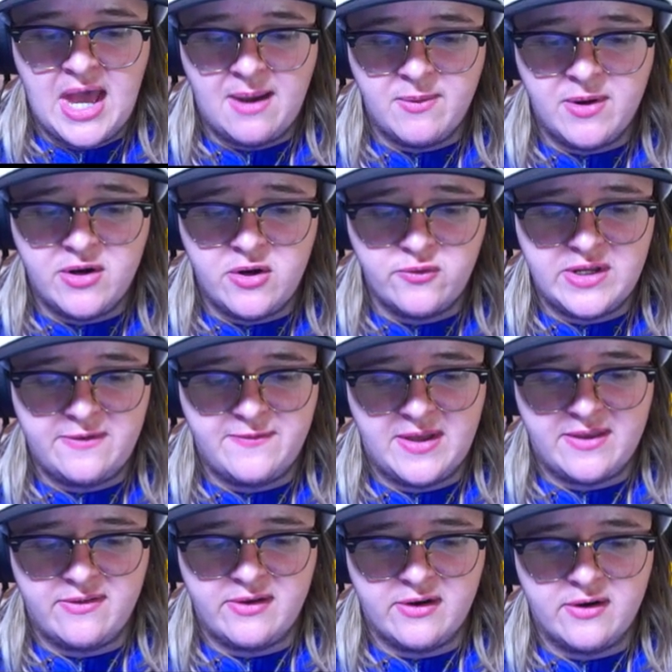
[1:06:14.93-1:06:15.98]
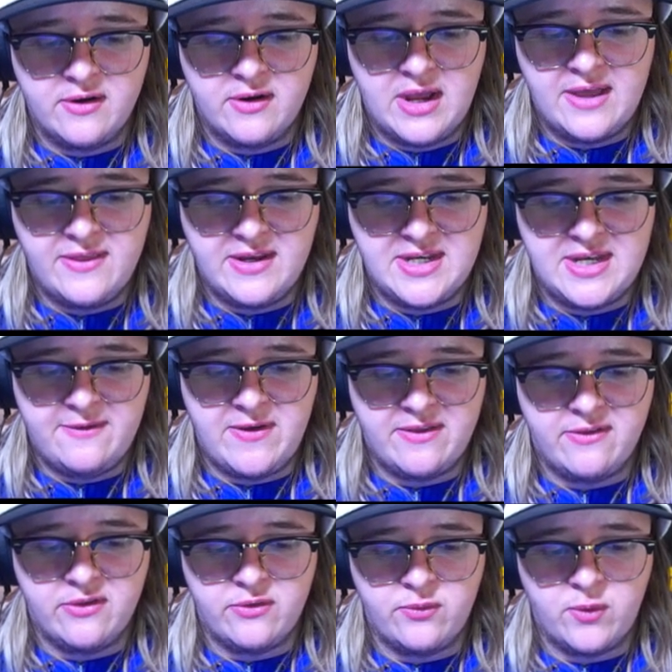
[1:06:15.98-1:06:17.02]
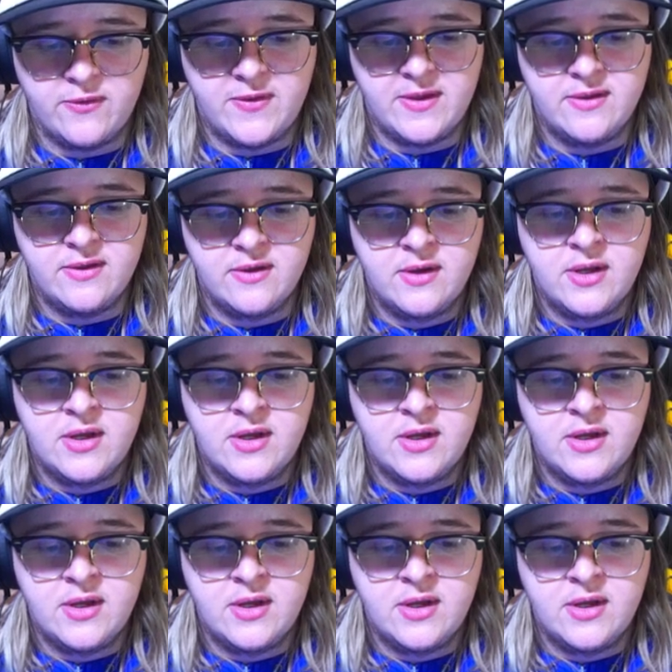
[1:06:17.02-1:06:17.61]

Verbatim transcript: I'm gonna go defense here. I think defense is worth it.